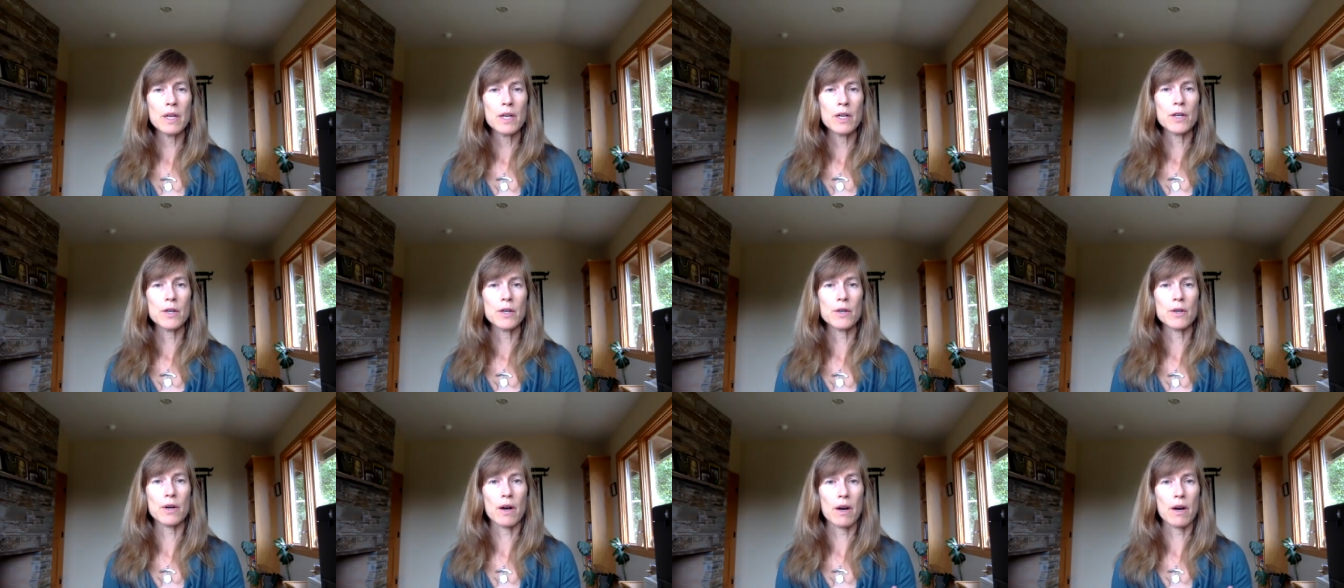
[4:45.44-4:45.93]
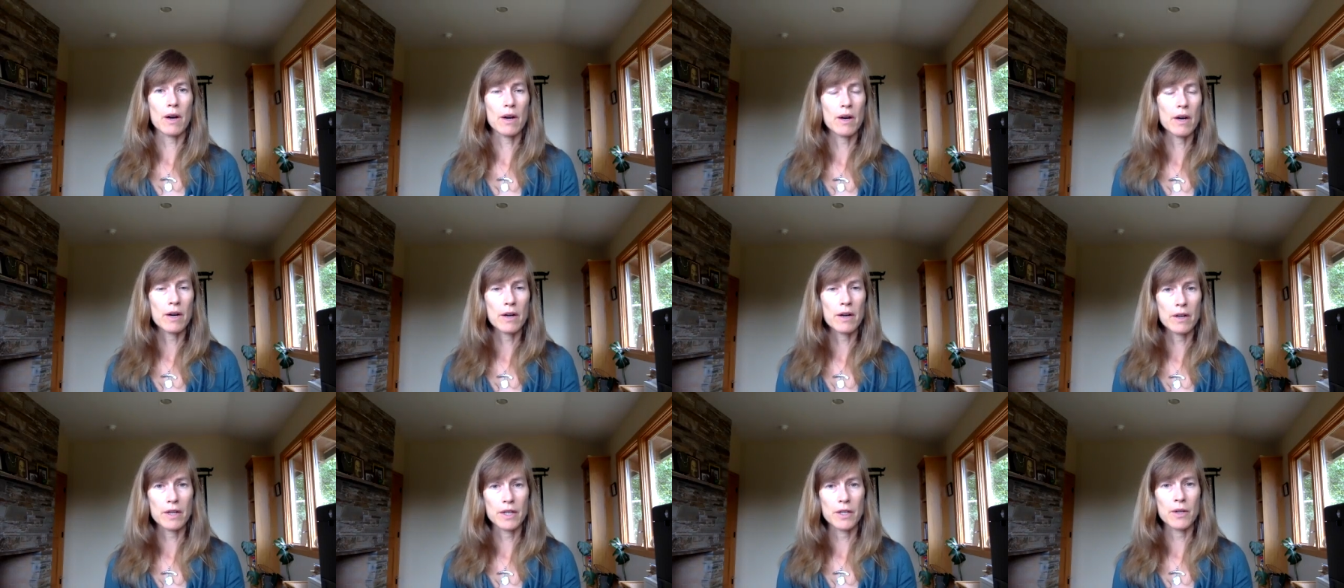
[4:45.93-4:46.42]
Your
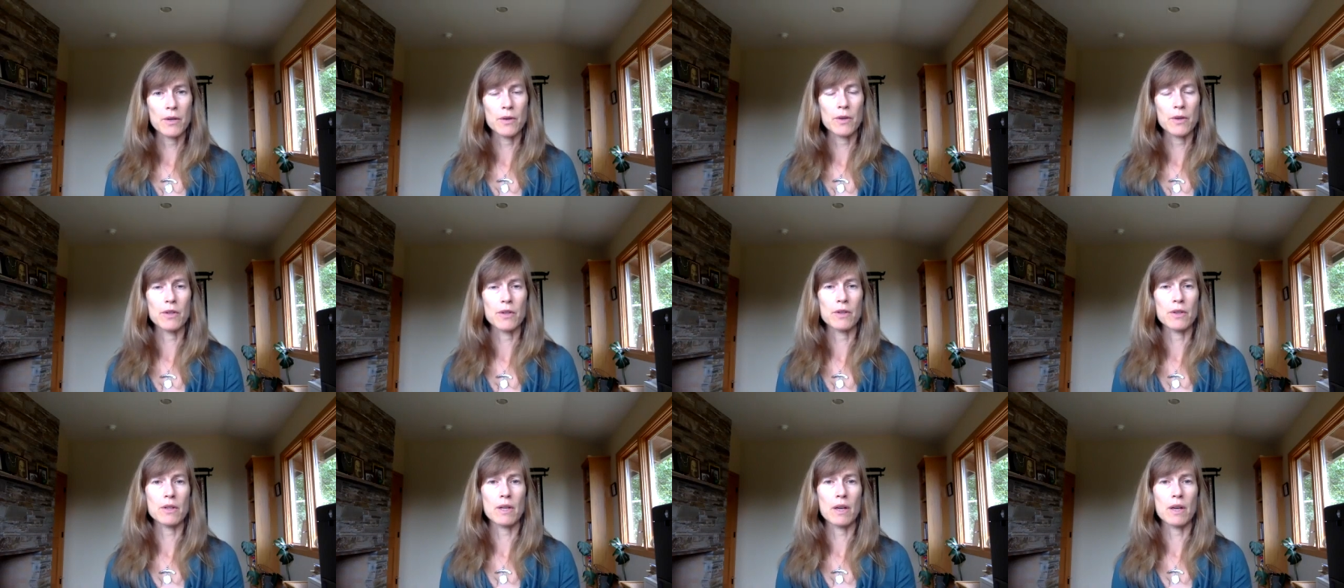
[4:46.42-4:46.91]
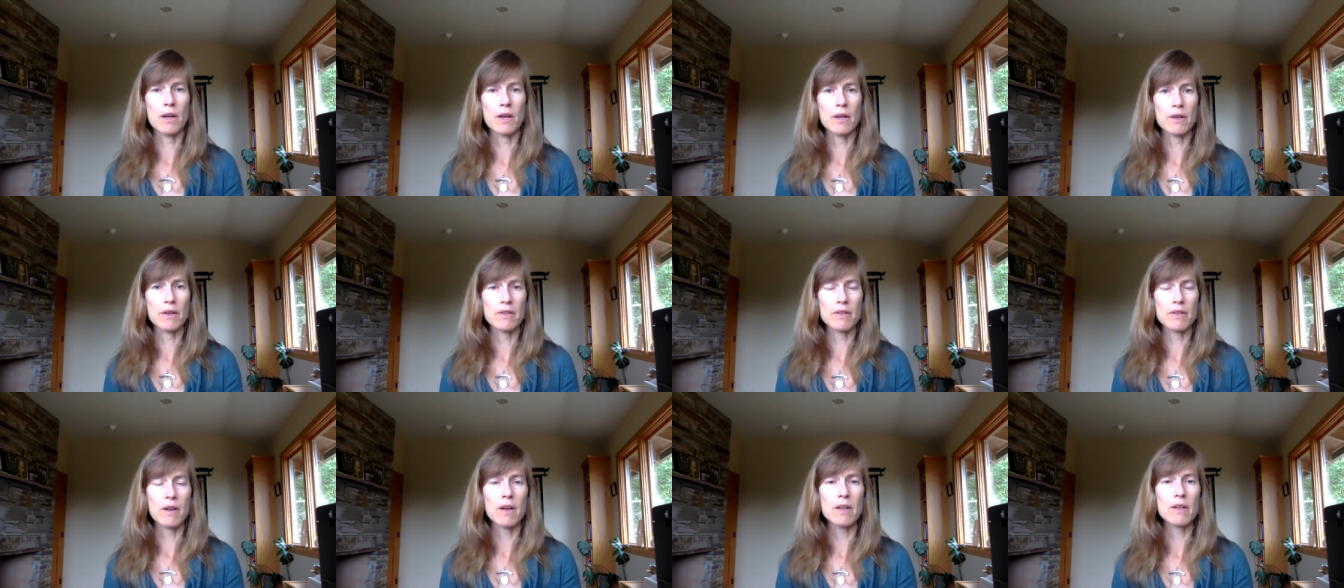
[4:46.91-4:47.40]
heart, your
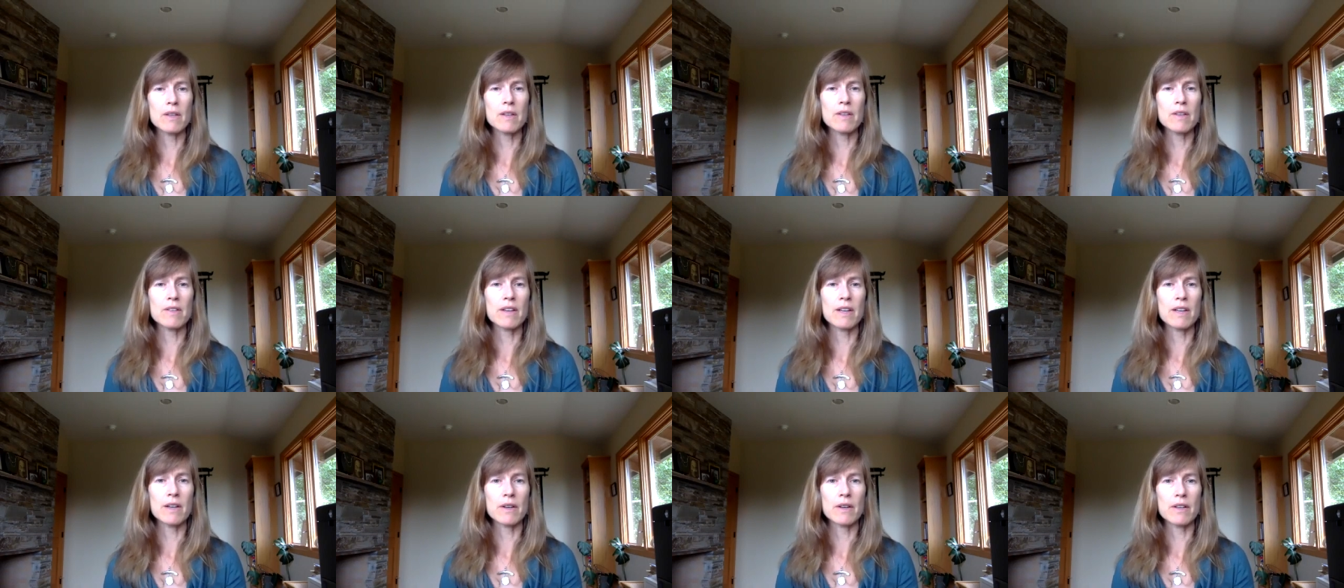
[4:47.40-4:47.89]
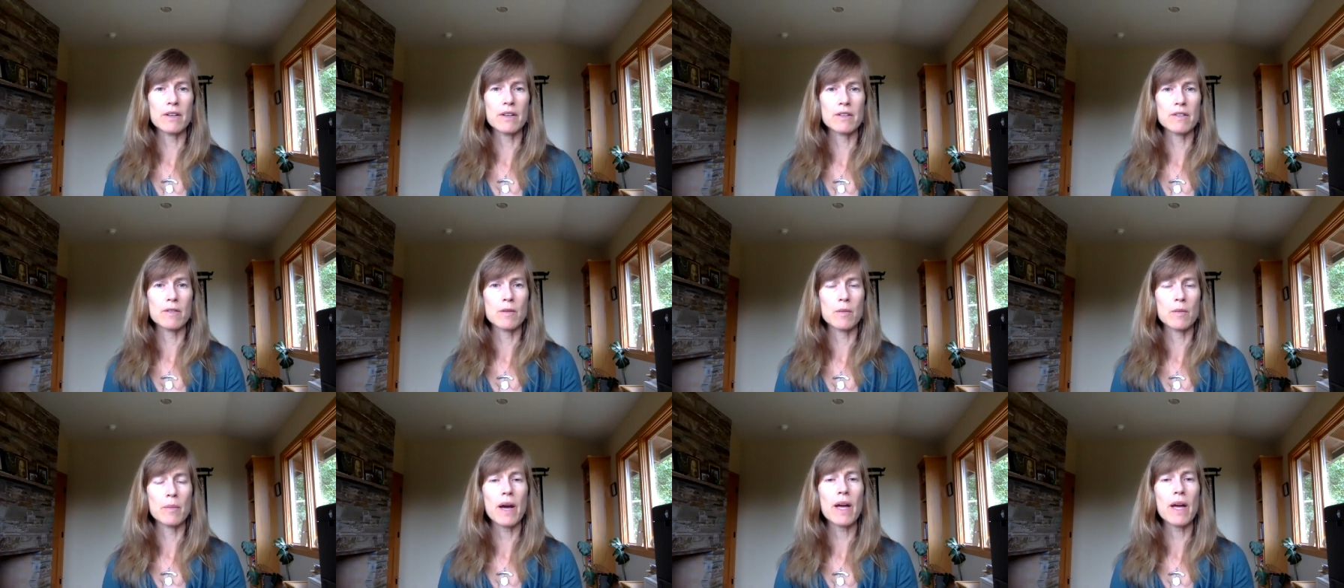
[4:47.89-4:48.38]
lungs, all these areas of
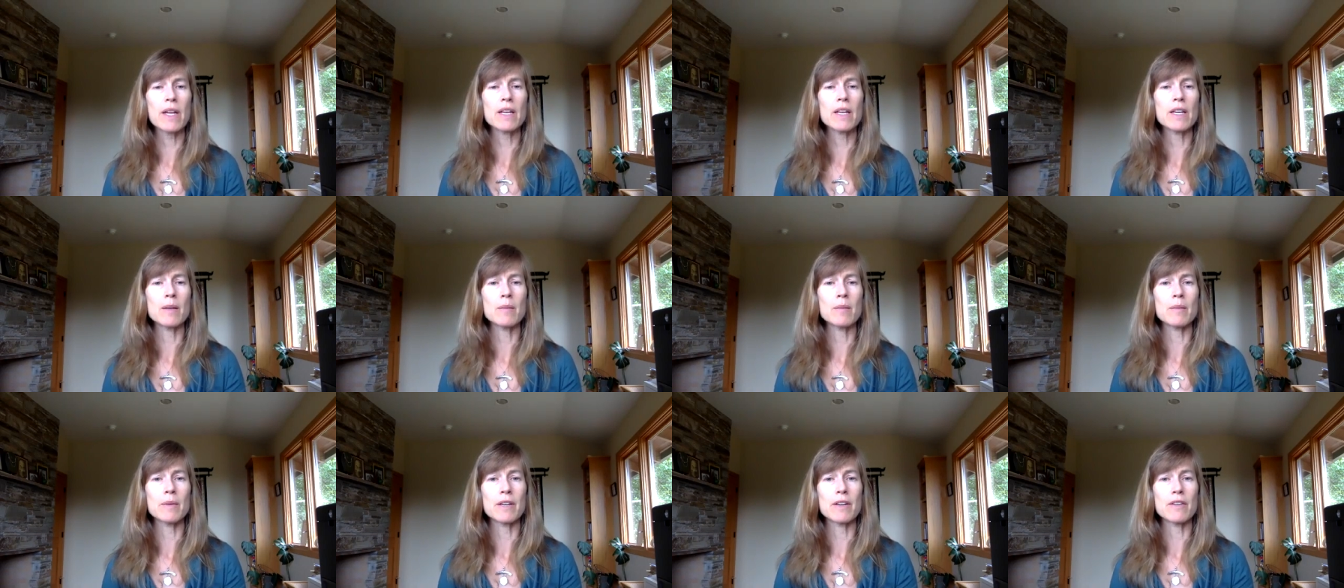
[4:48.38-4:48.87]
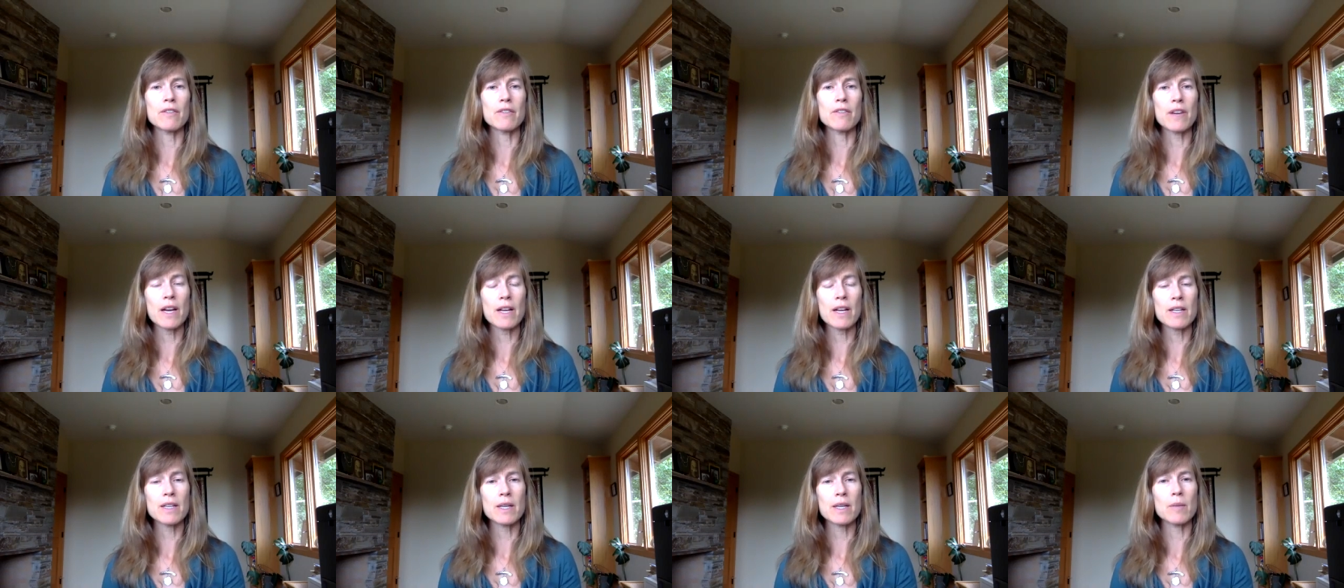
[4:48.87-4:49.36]
the body can be
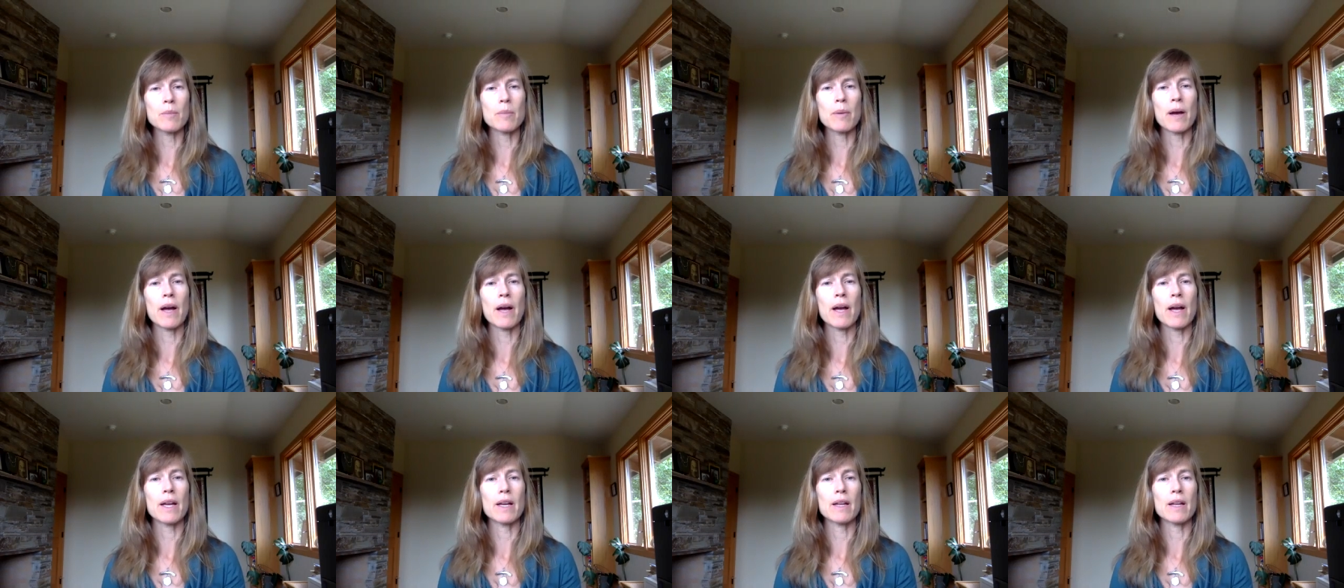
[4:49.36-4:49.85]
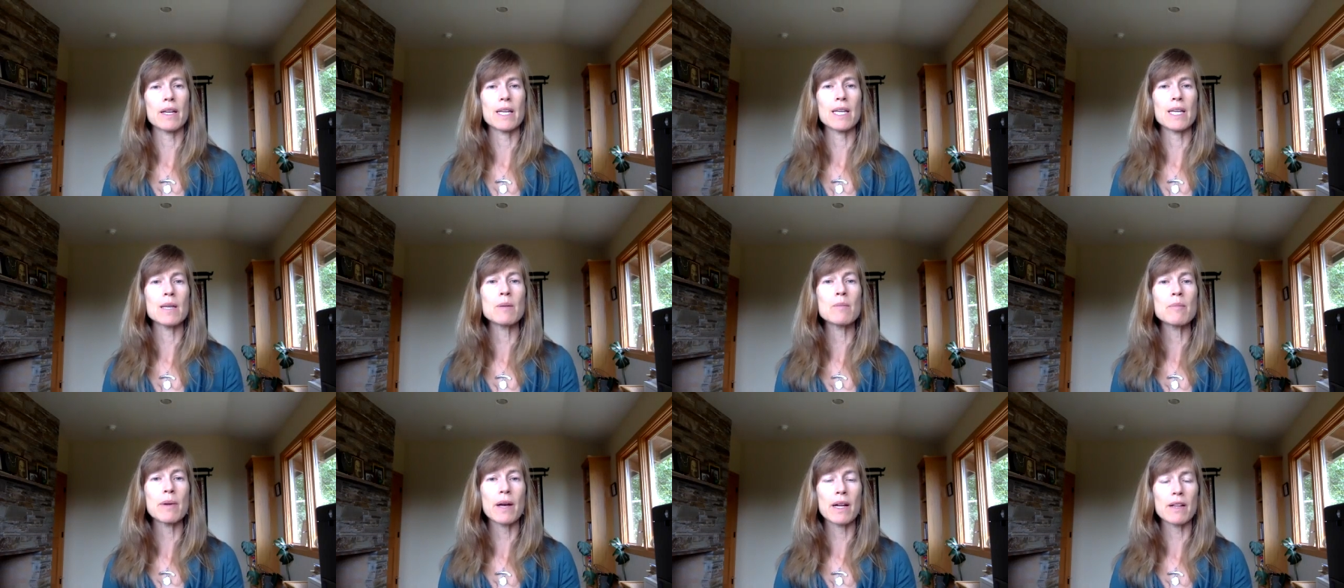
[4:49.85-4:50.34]
affected by an
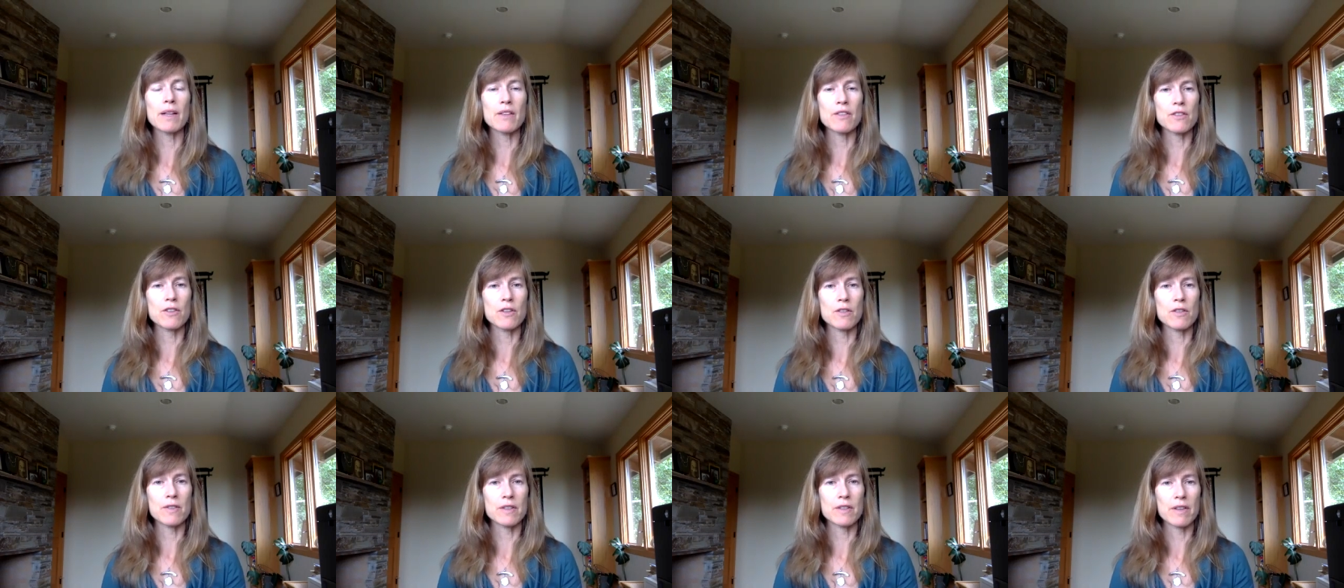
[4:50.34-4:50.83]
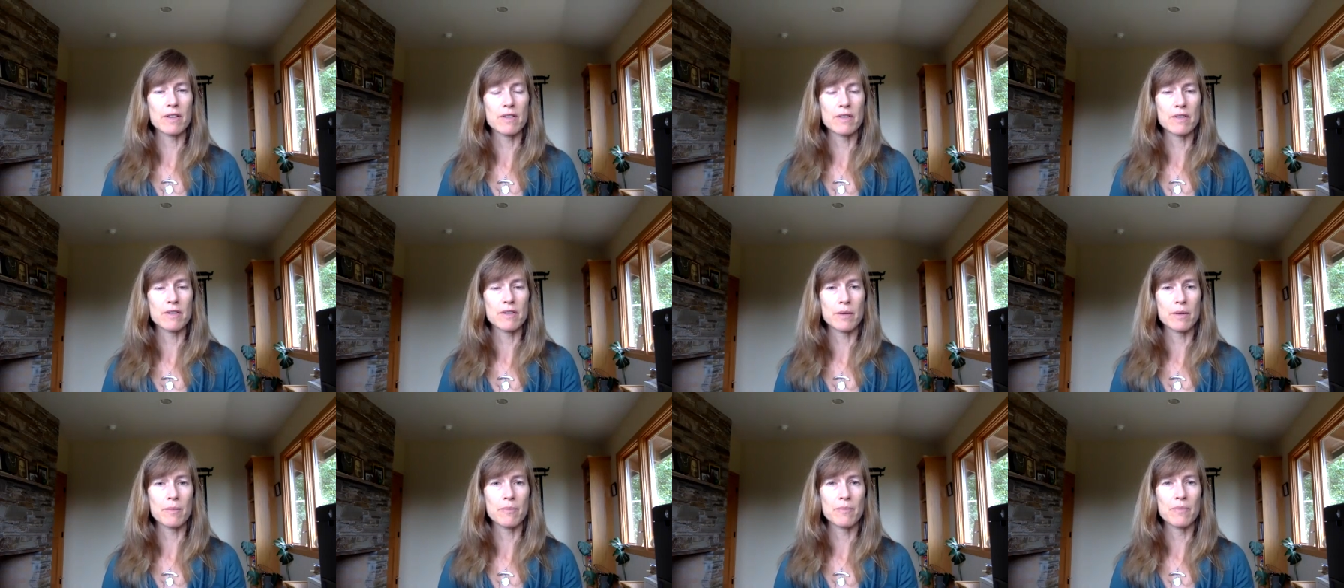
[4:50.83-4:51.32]
imbalanced nervous
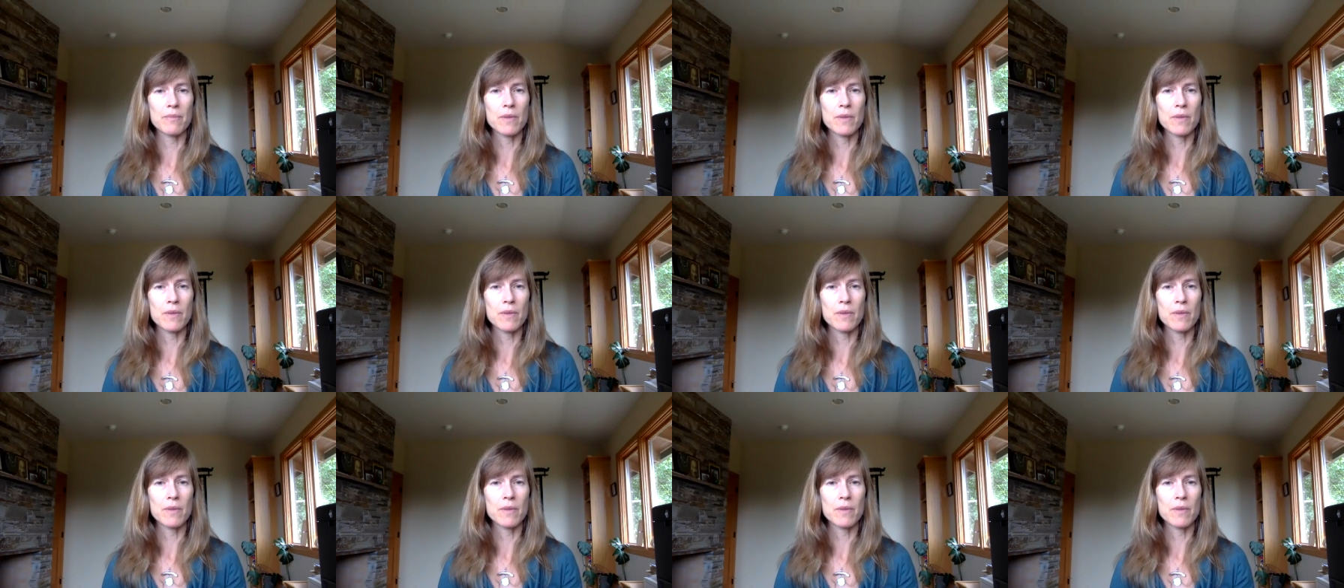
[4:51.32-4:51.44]
system.